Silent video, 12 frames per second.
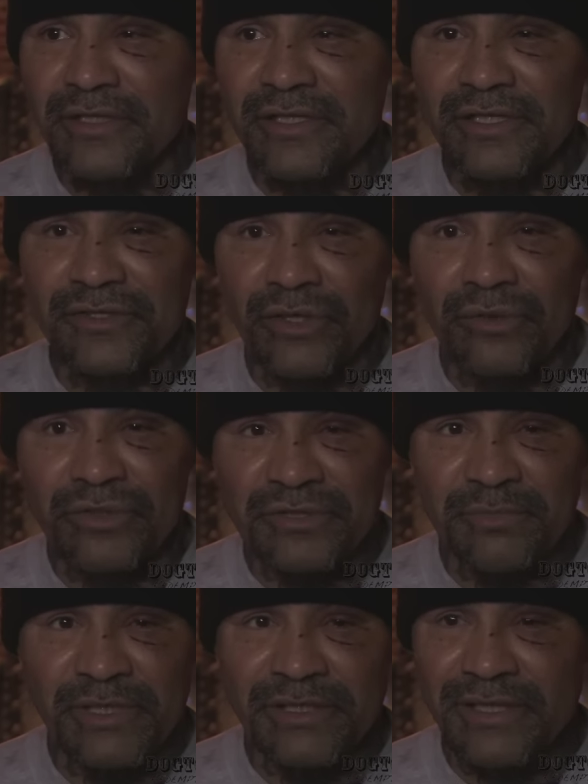And he's always
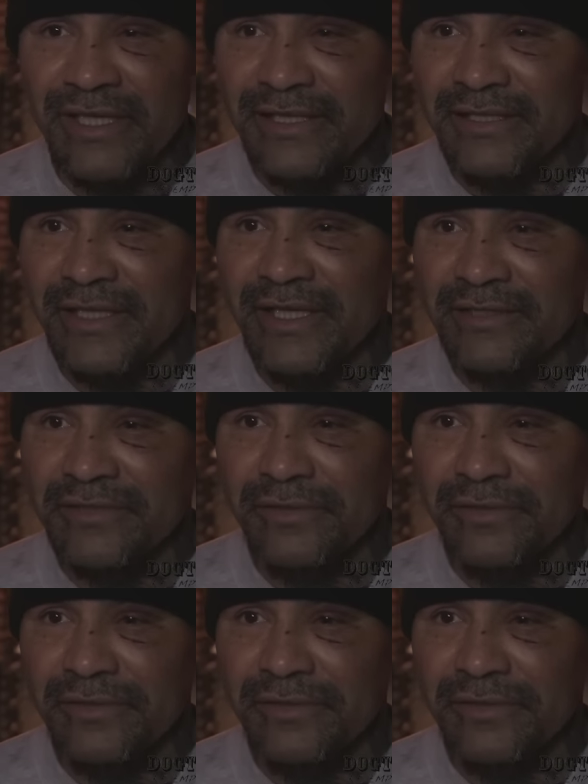been like that,